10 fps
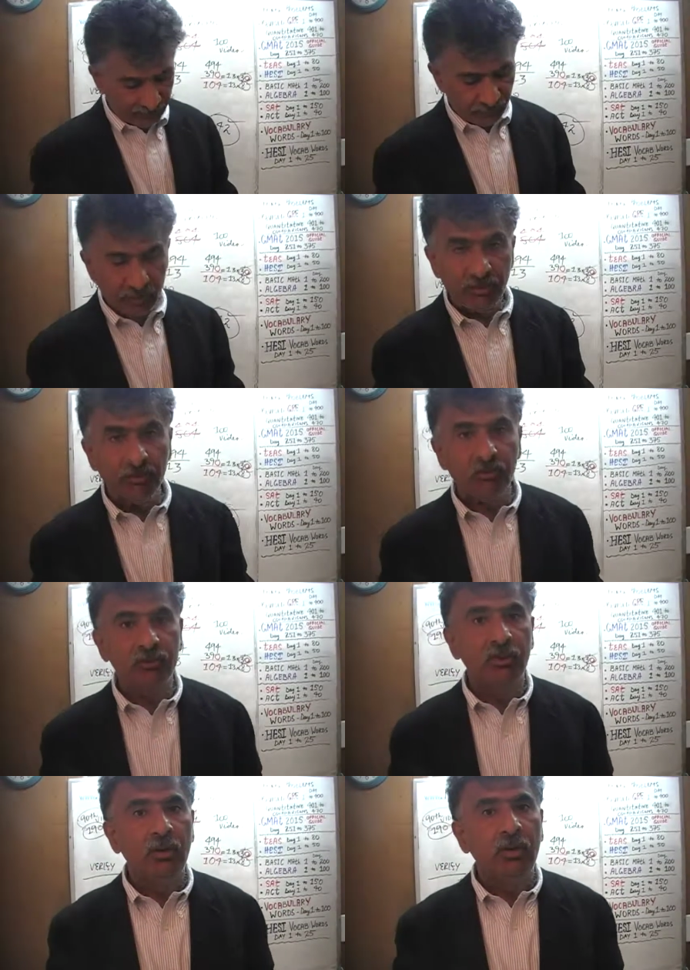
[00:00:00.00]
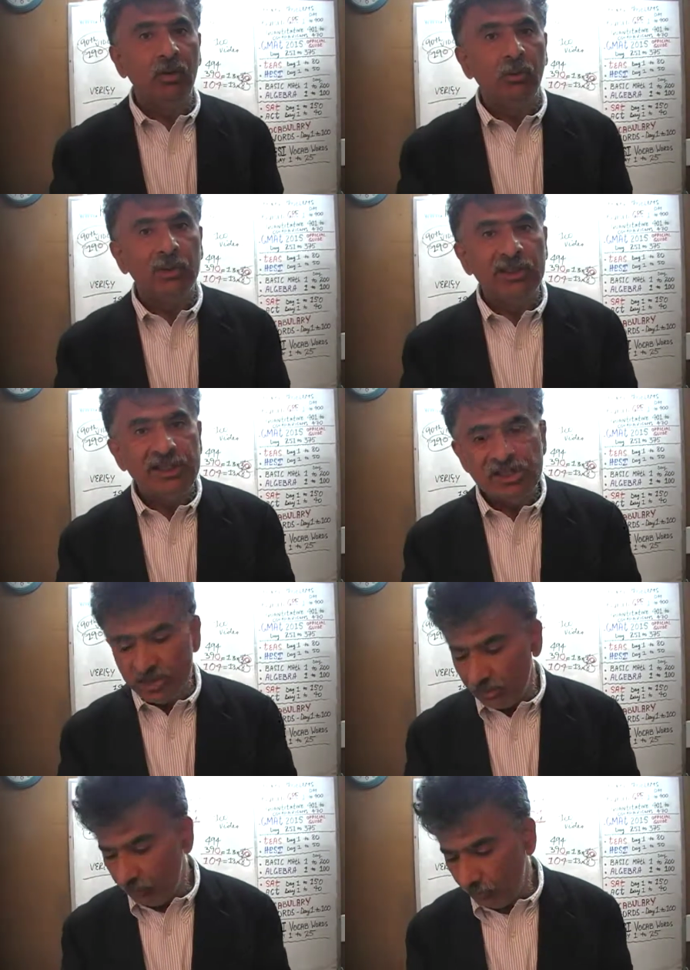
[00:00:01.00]
10 videos will each
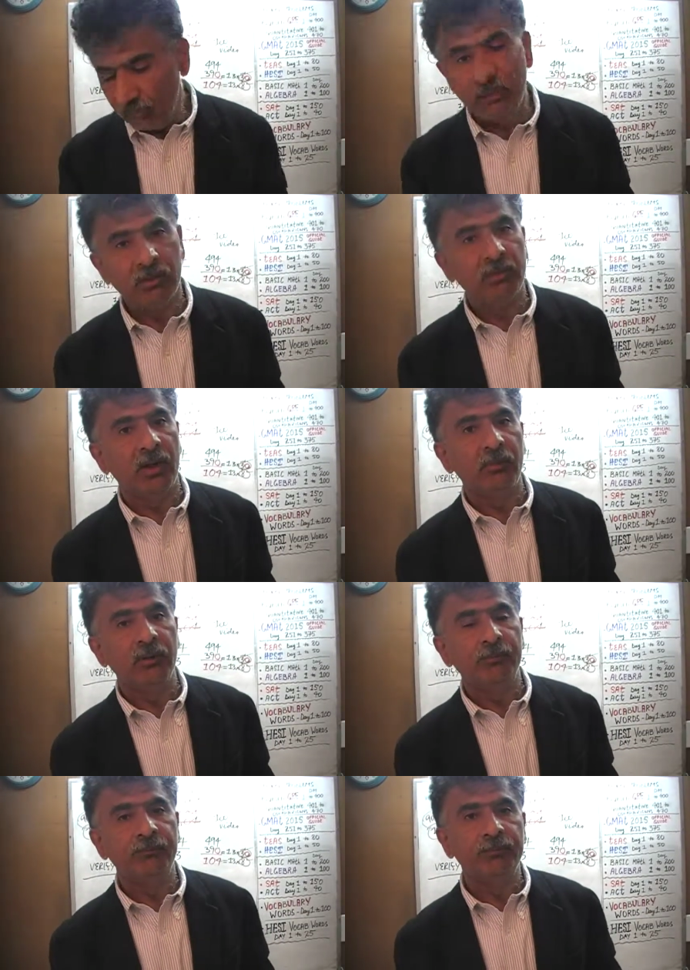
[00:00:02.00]
have only one problem.